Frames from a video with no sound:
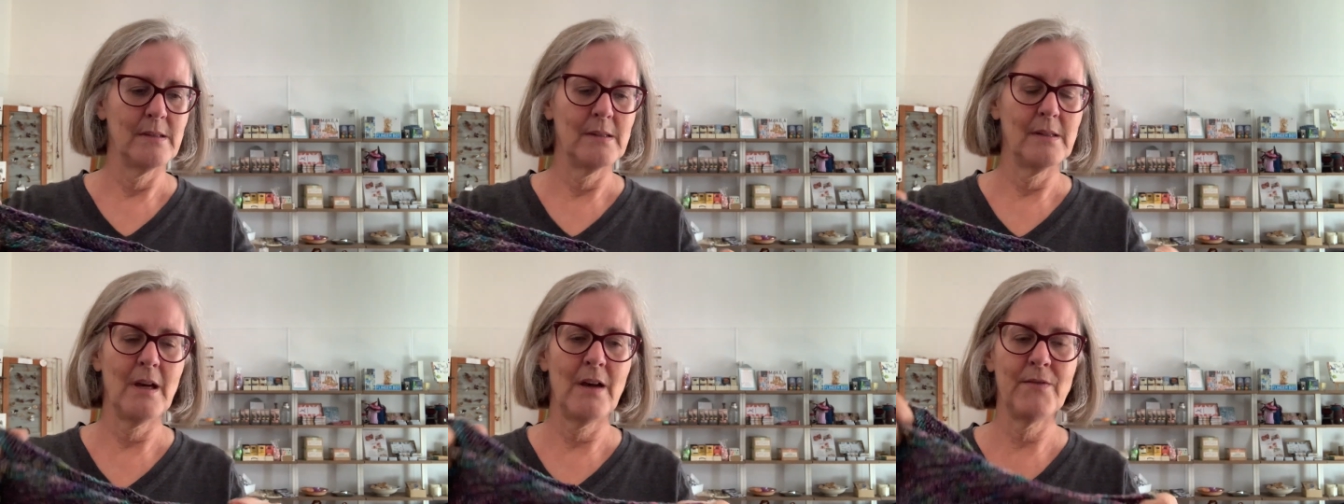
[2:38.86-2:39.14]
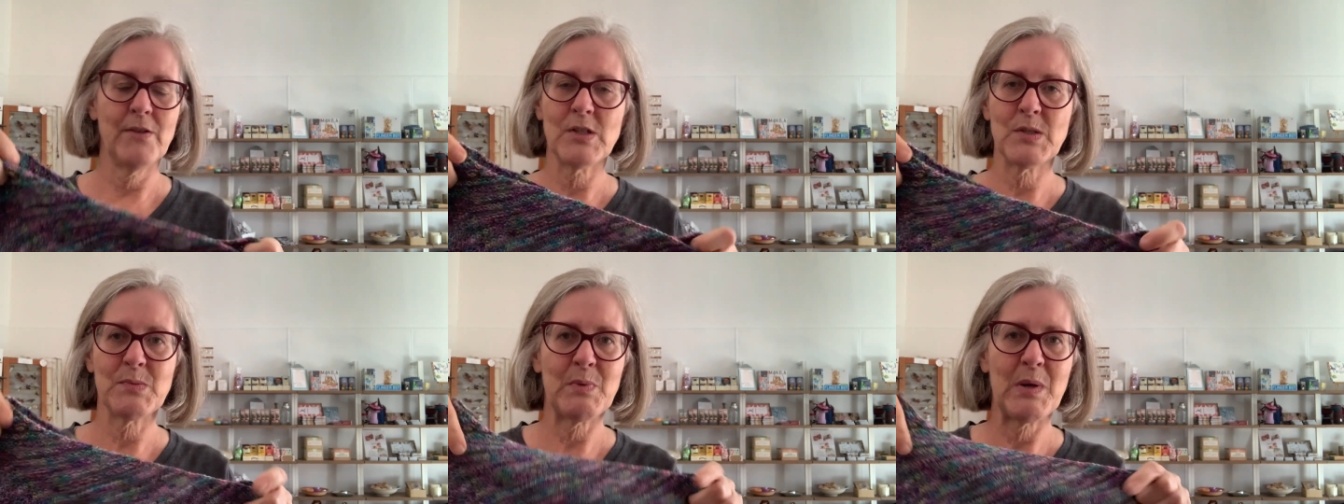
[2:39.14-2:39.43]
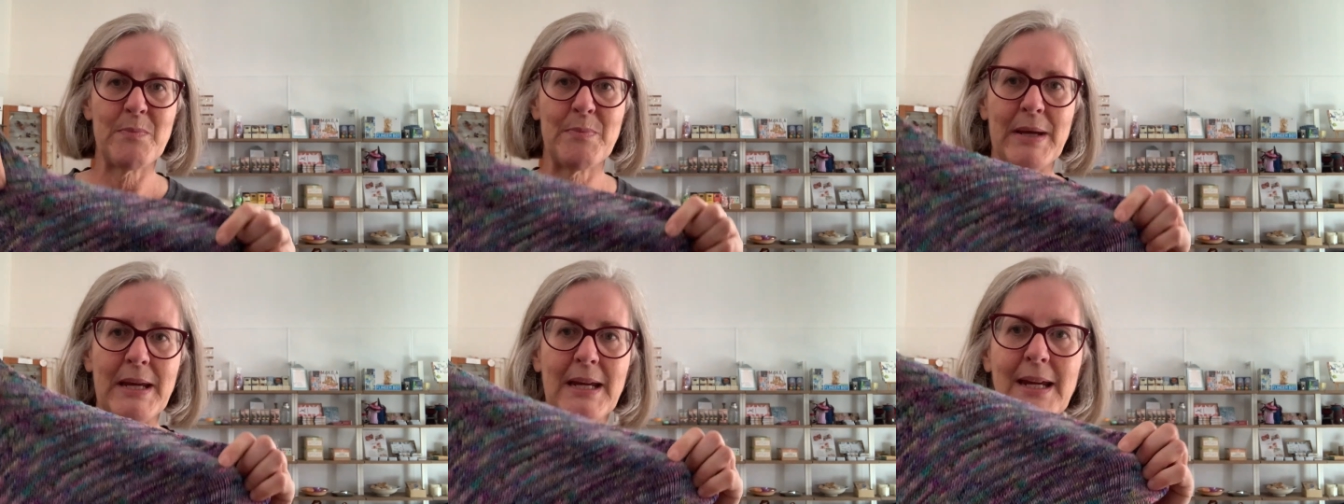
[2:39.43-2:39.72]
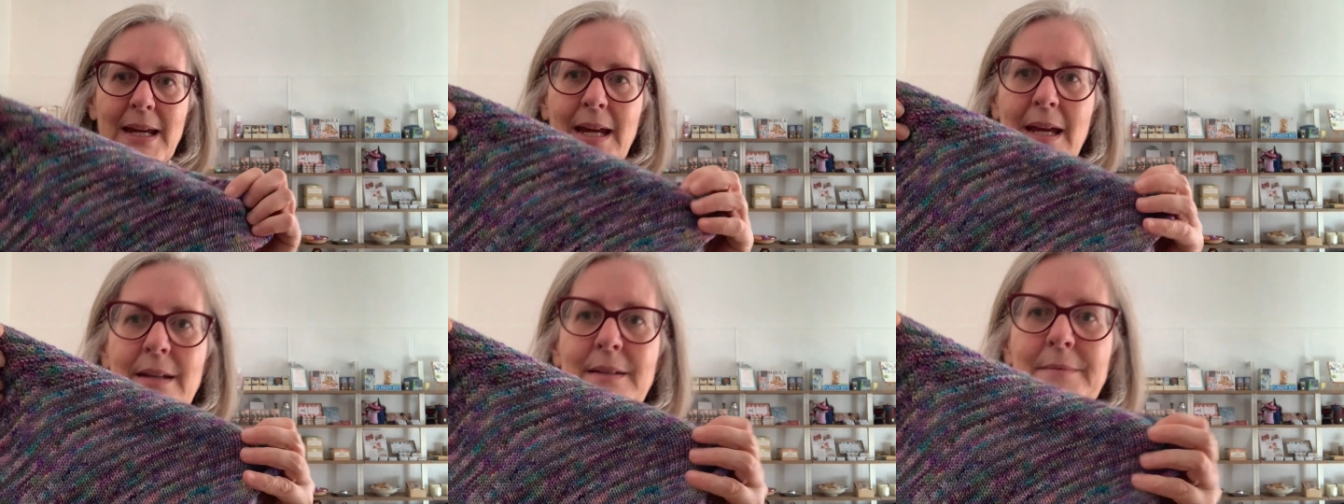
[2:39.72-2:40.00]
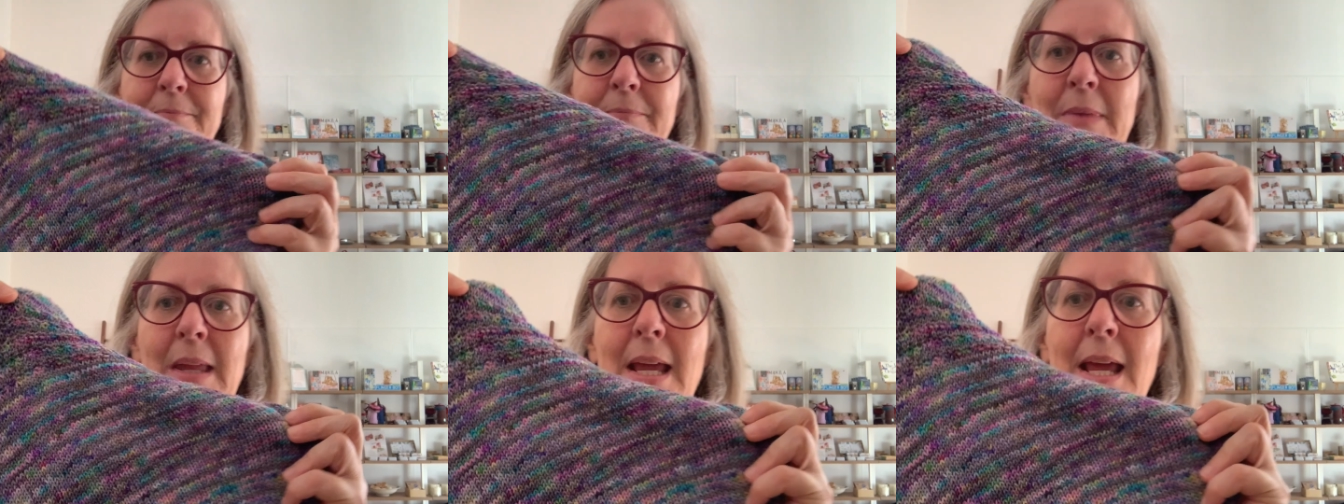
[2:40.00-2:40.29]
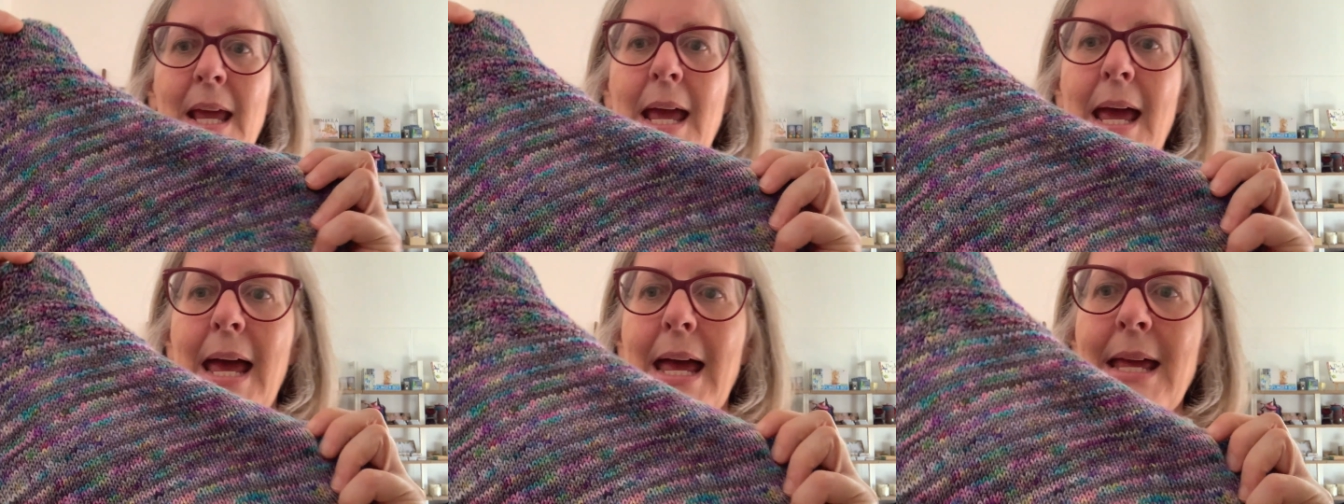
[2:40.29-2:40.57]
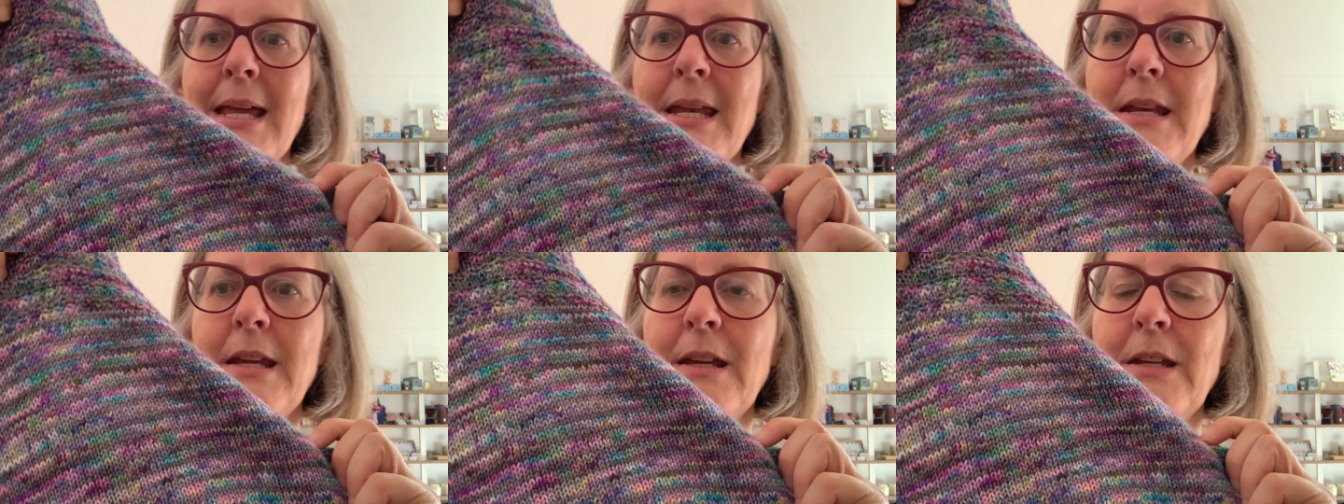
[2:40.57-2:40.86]
of a spray paint can.
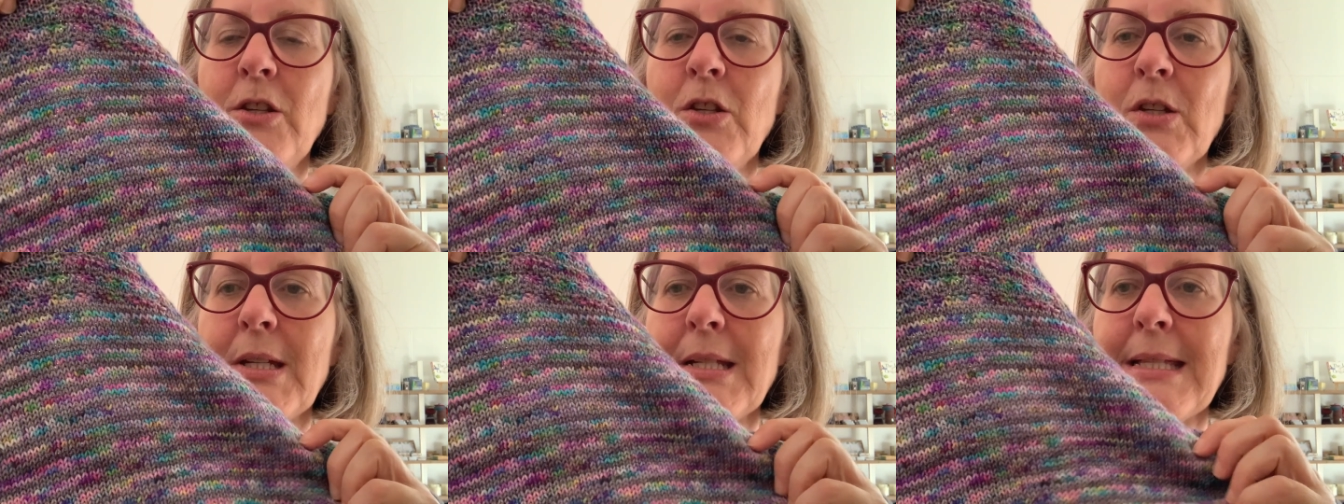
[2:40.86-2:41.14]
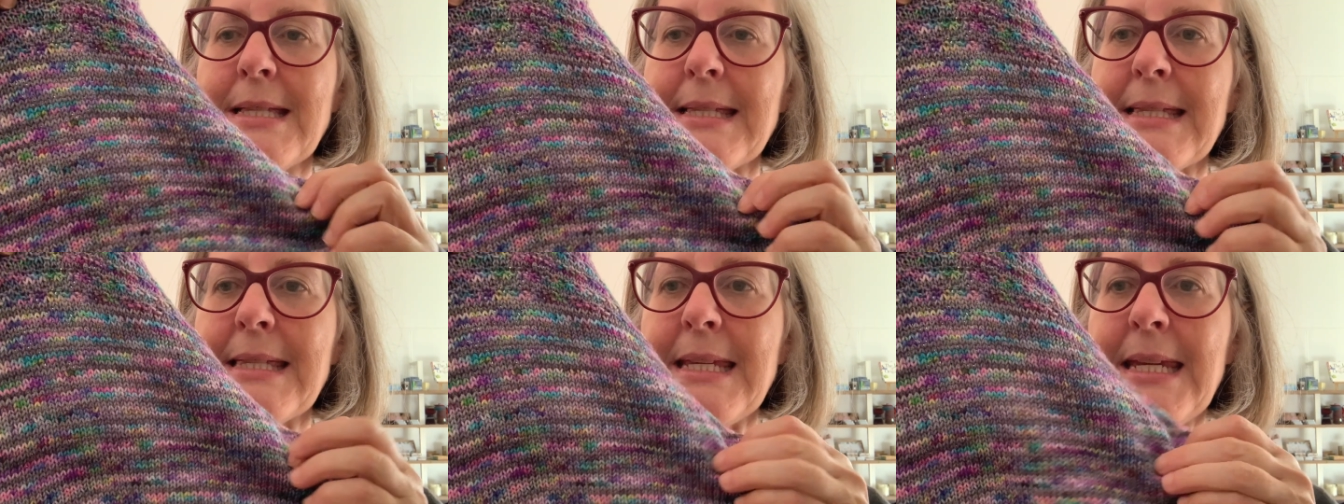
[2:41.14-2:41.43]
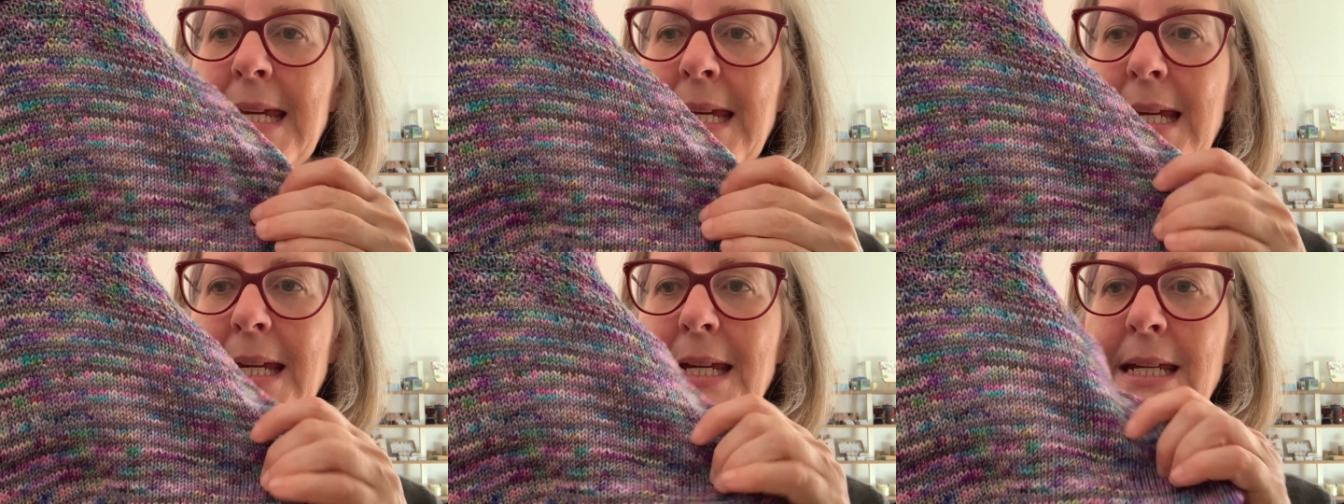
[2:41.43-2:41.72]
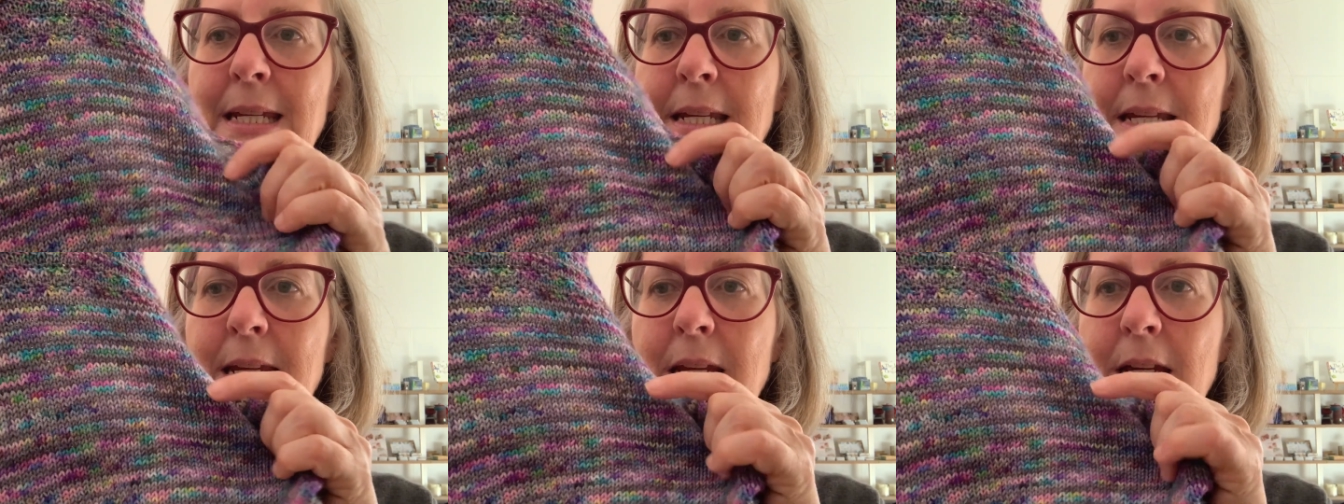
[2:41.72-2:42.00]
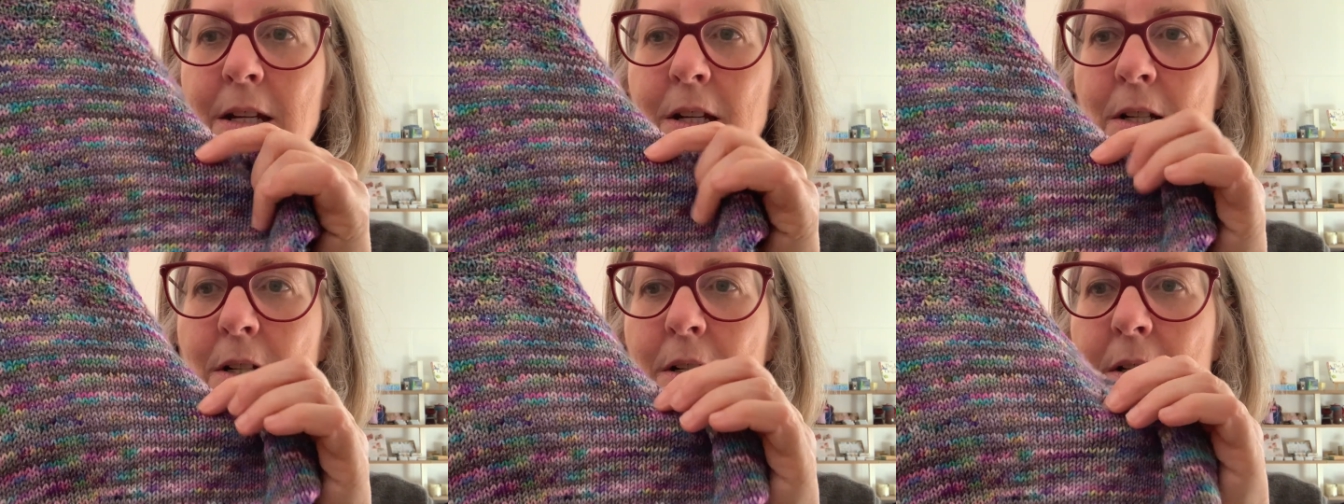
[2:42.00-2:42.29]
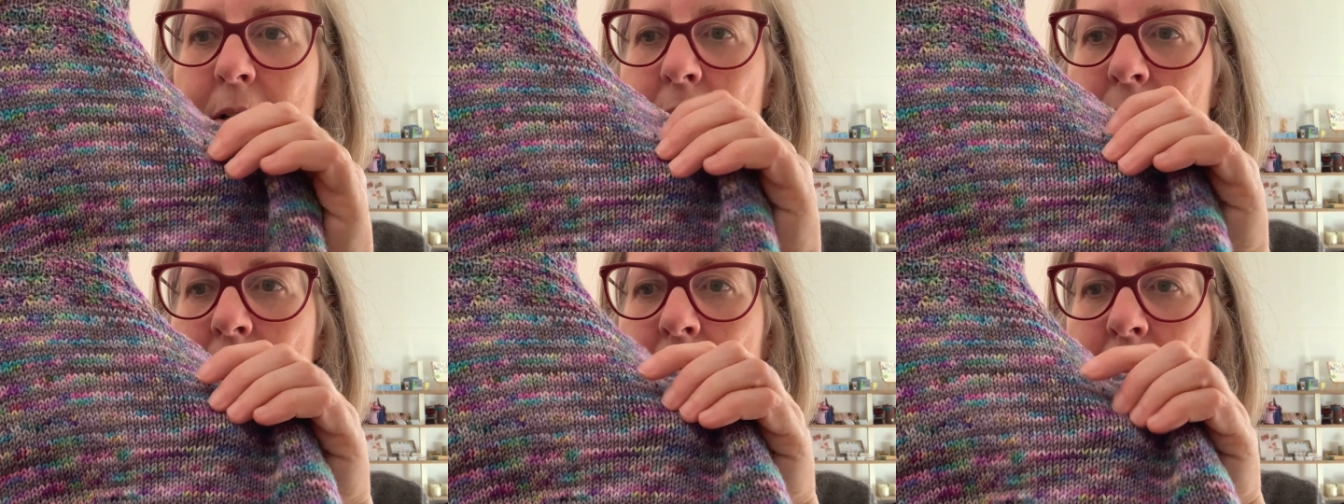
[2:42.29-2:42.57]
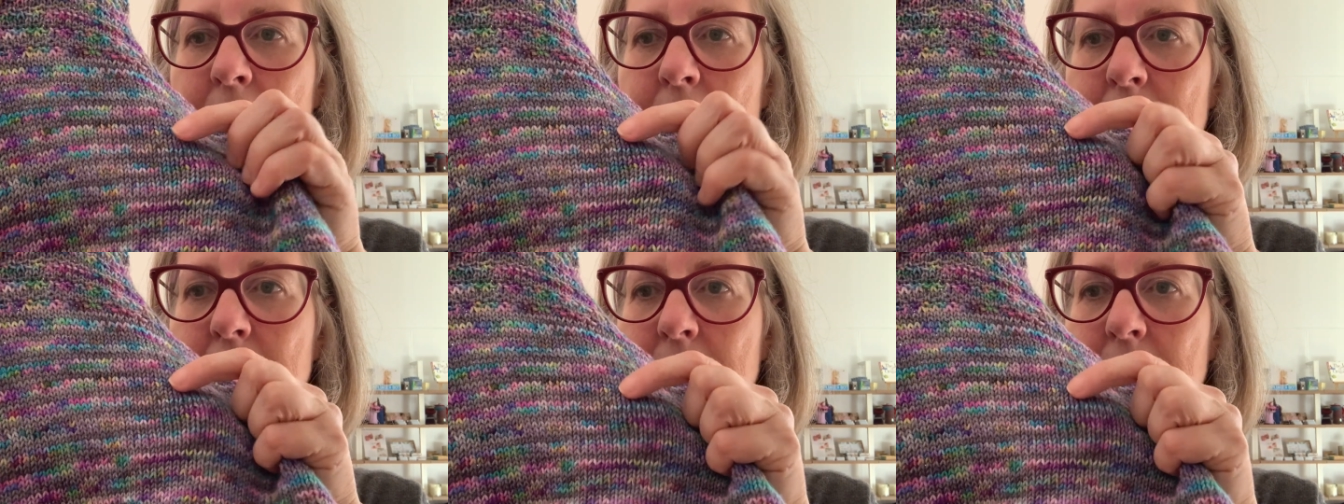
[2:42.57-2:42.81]
And you can see in here,